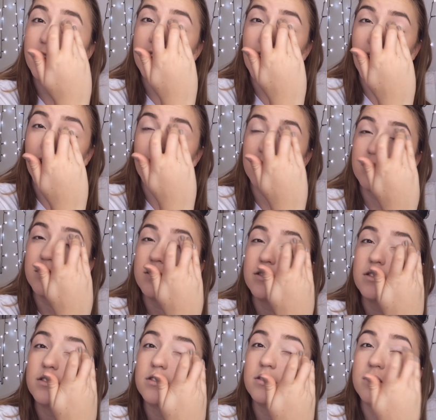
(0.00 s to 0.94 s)
Yeah,
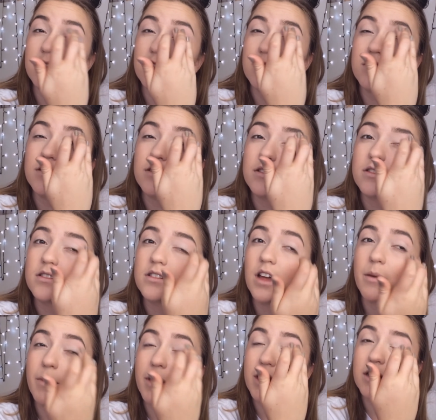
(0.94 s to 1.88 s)

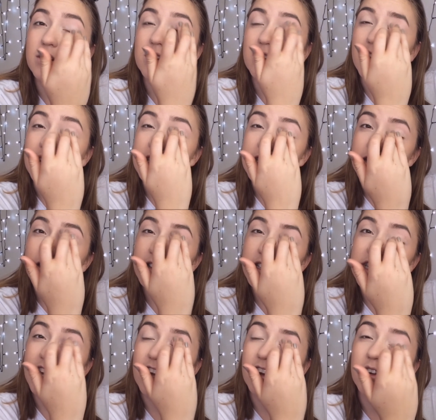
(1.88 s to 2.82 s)
I mean, it's
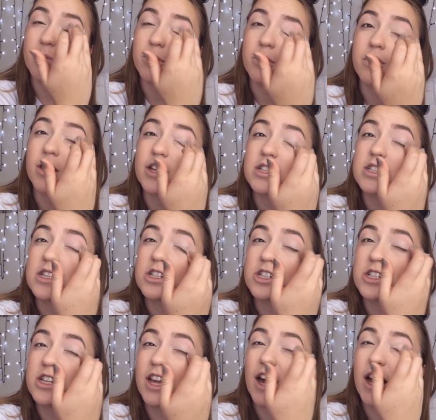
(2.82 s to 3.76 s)
not terrible this,
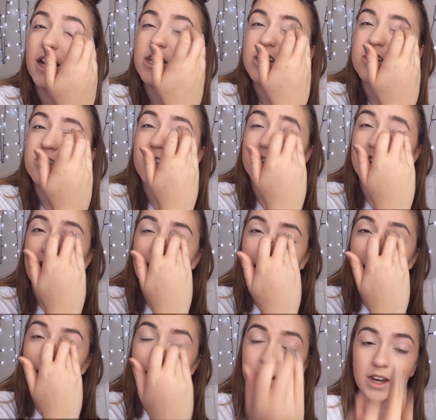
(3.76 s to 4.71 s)
yeah, I just don't
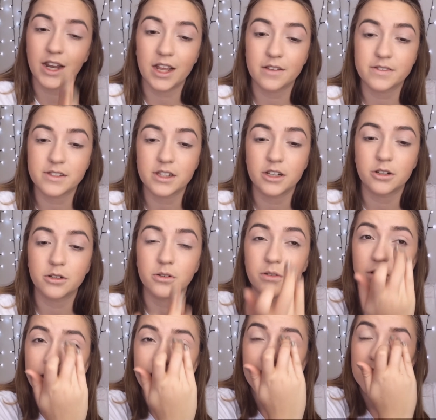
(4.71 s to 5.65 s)
like how it leaves
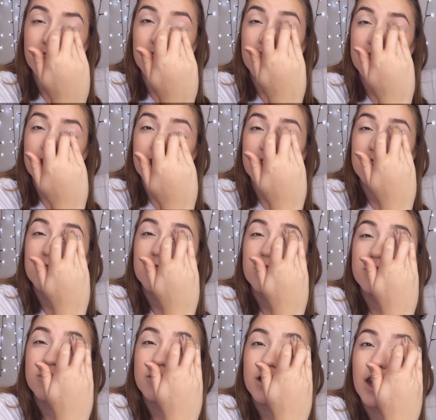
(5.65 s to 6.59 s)
little
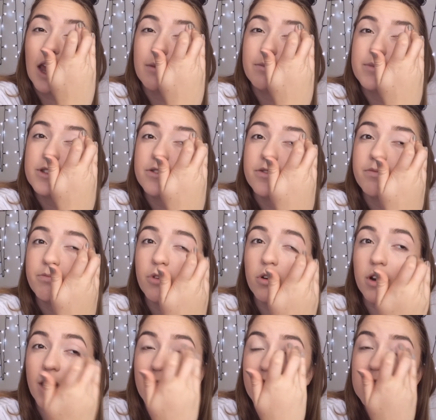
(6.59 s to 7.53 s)
clumps of
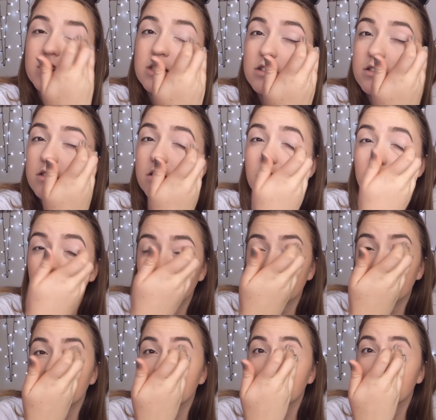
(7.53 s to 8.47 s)
product
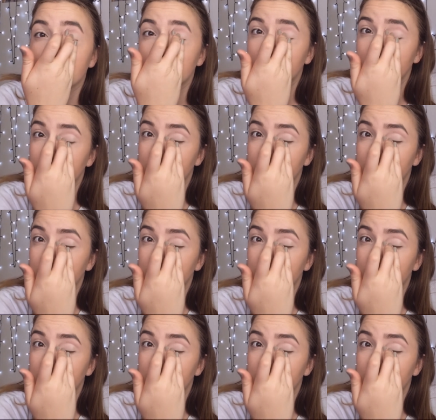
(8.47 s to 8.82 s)
on your